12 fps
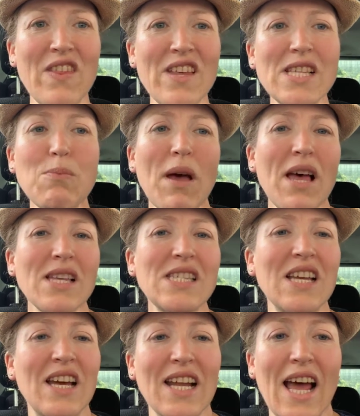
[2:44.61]
this
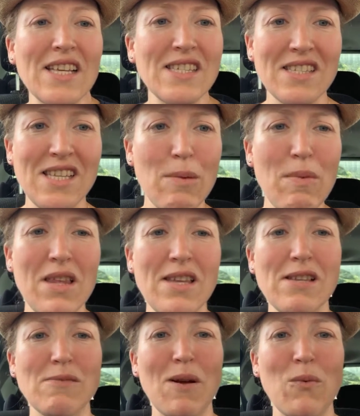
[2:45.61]
person hasn't seen me
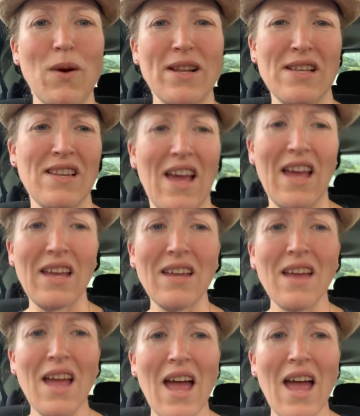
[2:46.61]
since my wedding day,